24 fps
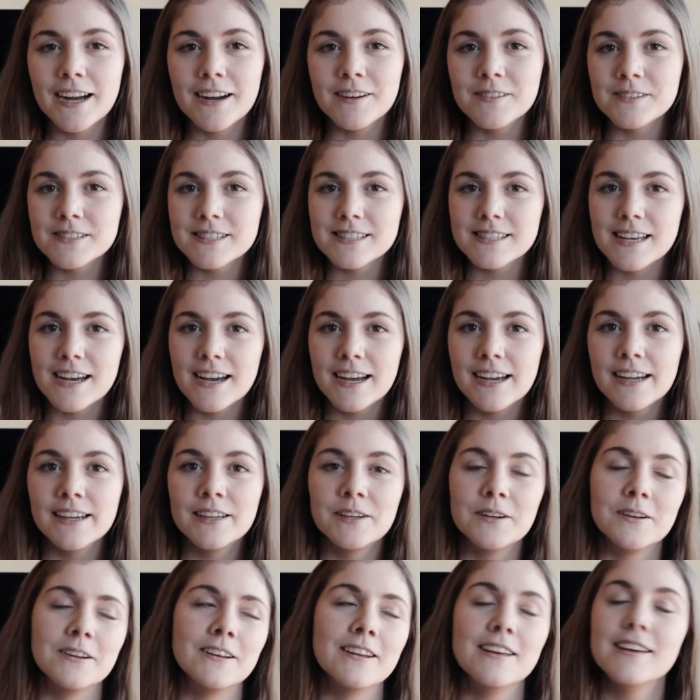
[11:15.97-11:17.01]

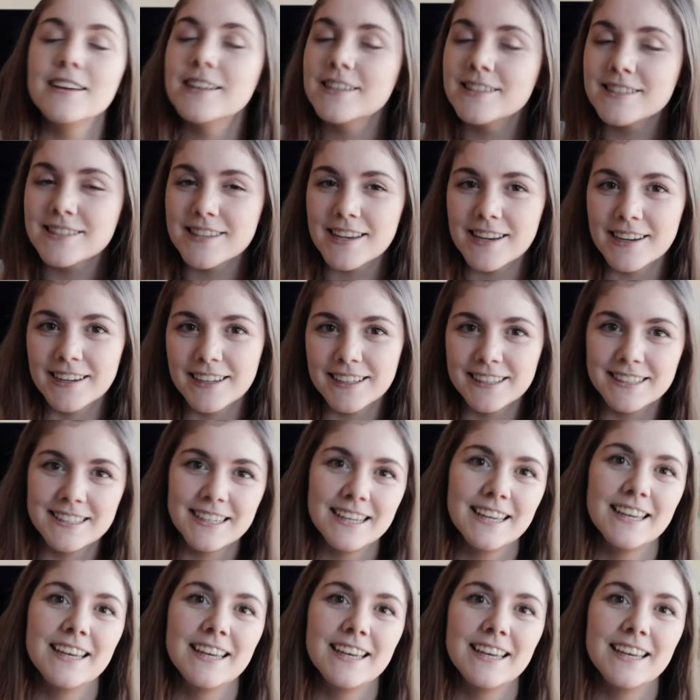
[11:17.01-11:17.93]
outside and inside.